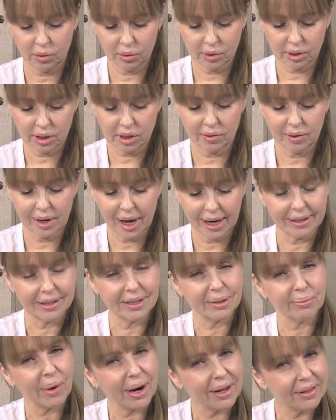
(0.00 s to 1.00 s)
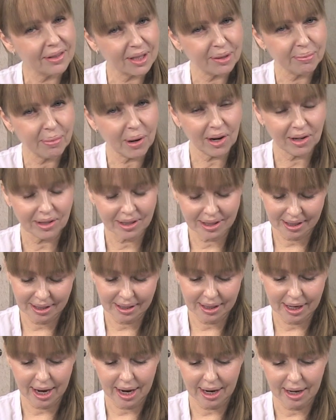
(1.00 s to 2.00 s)
also lightens brown
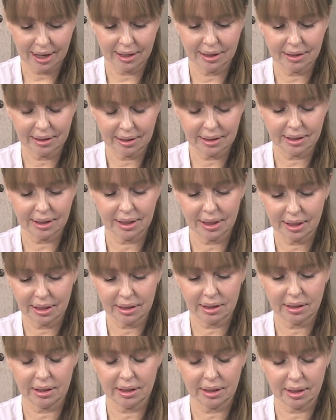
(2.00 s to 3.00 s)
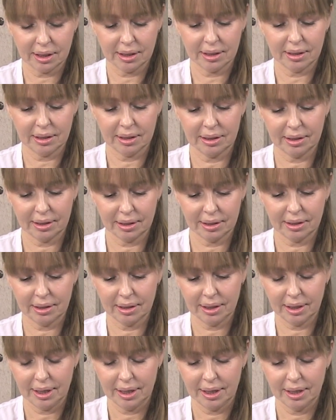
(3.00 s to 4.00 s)
spots, and it
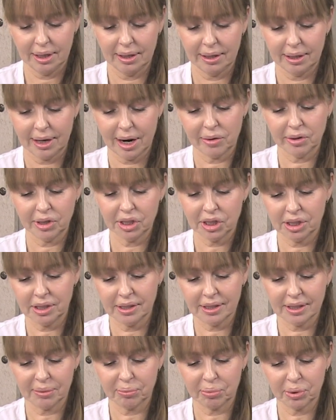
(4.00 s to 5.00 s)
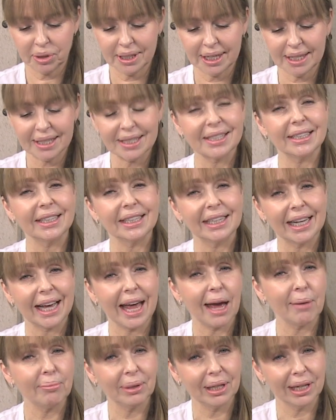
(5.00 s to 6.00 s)
nourishes, it protects the little
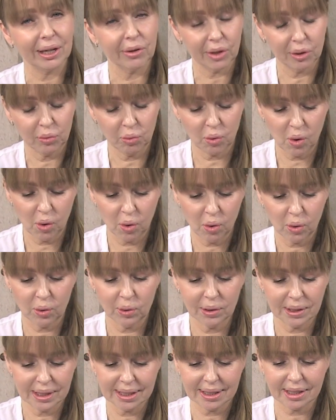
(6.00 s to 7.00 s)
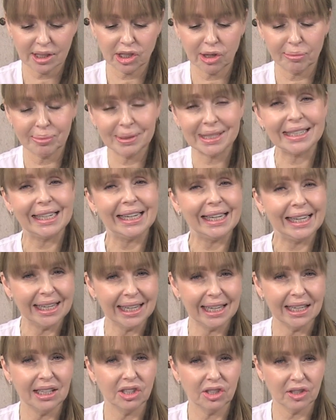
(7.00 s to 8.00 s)
capillary walls, it stops
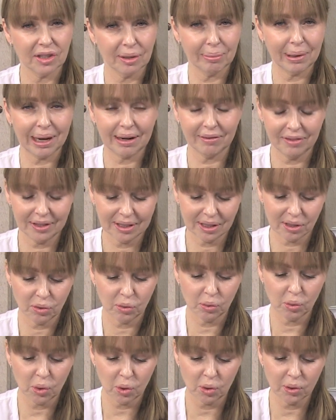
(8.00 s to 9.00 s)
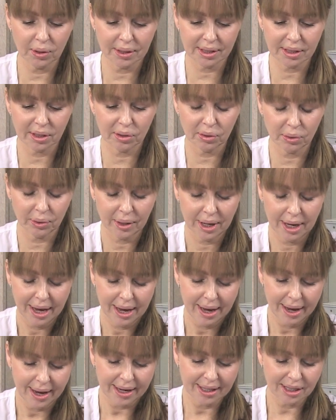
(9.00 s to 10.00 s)
leakage of the blood vessel walls. So
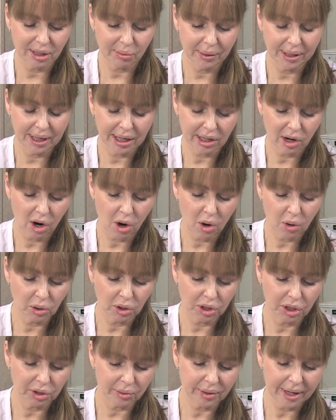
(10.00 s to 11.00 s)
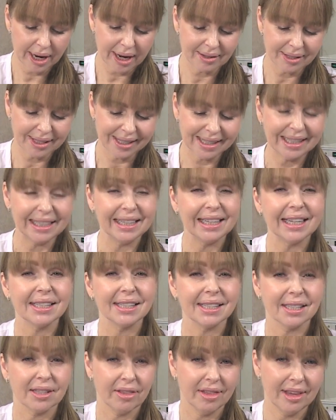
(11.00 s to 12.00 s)
as we get older, our skin
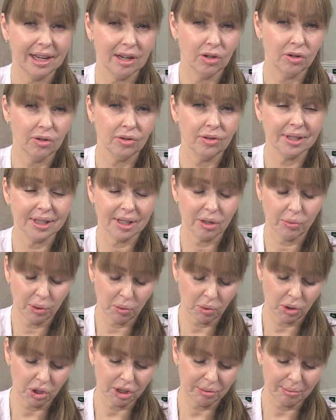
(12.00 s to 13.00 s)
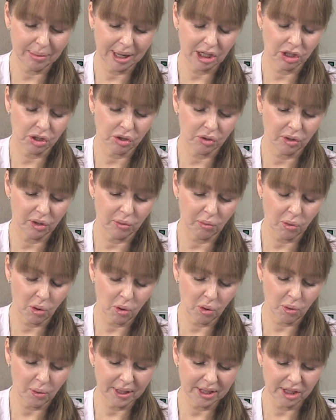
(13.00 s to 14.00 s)
gets thinner, so we want to make sure that we're
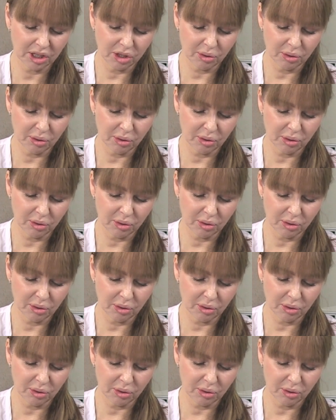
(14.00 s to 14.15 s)
always